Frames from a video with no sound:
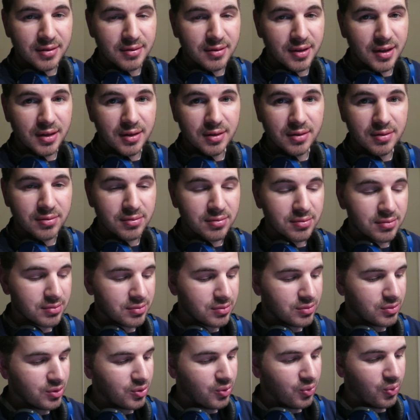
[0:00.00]
and then
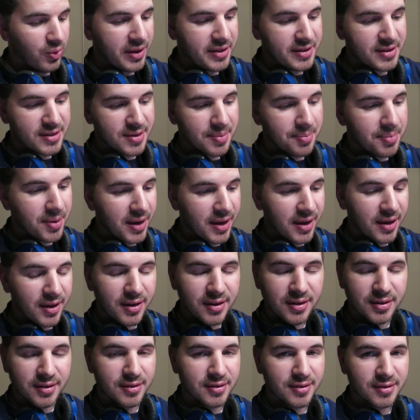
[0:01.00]
went to
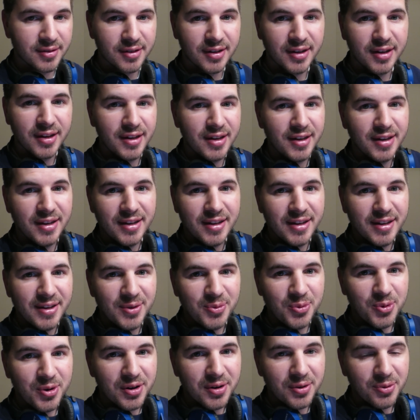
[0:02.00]
bed, and
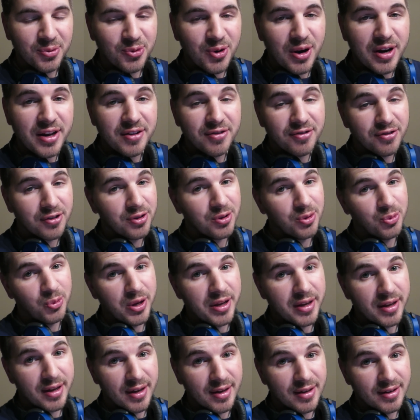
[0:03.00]
we're ready for the
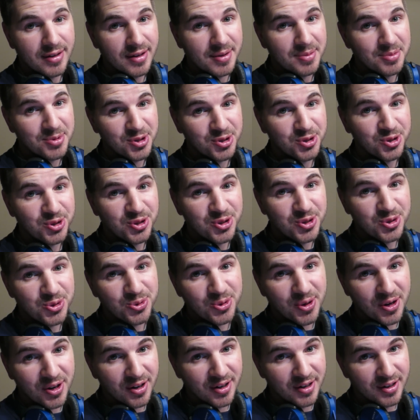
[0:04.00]
weekend. I'm sure
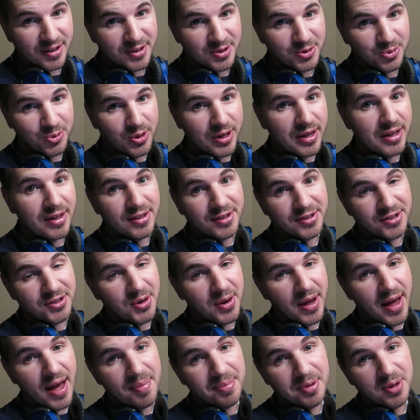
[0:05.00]
you are as well.
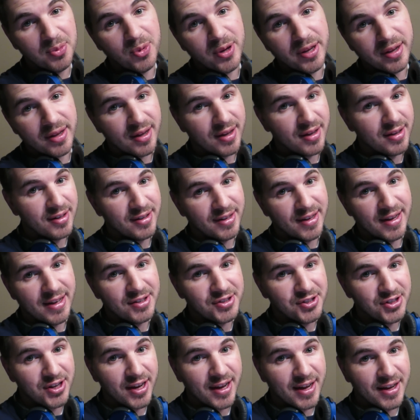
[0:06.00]
So happy weekend
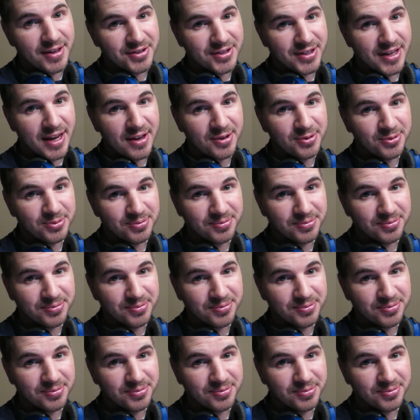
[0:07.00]
and J House out.